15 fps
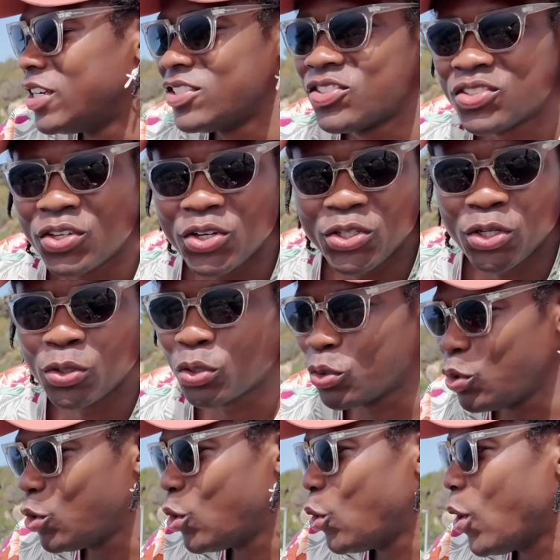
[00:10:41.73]
search on
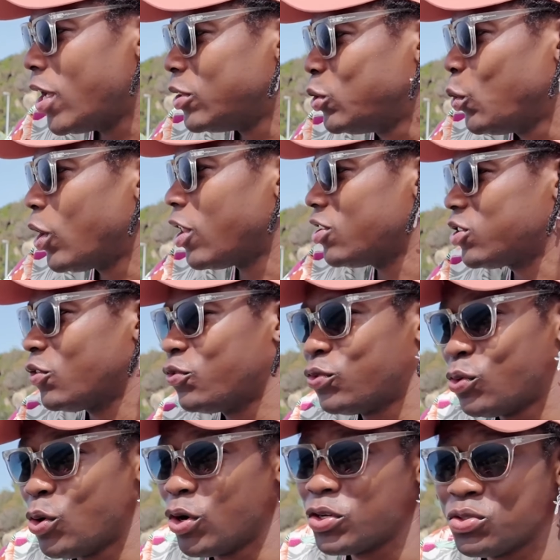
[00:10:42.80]
Google and do a lot of
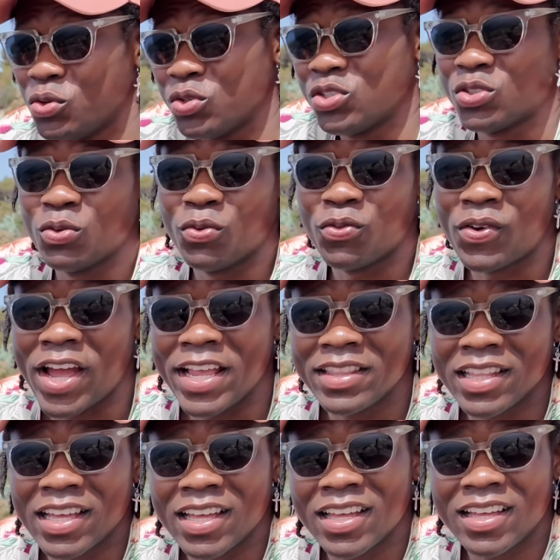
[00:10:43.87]
work just to
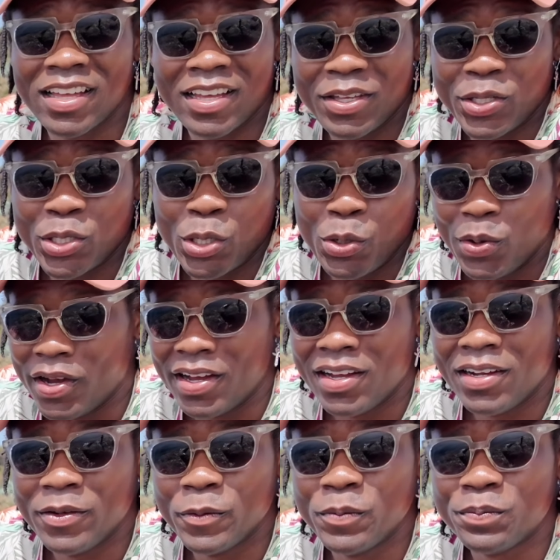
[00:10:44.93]
find,
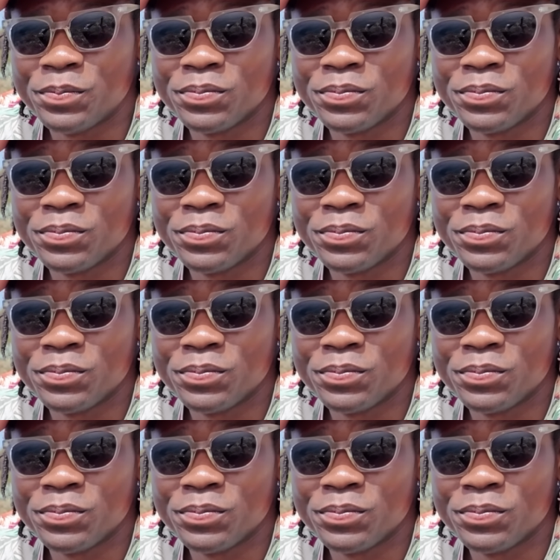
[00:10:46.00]
a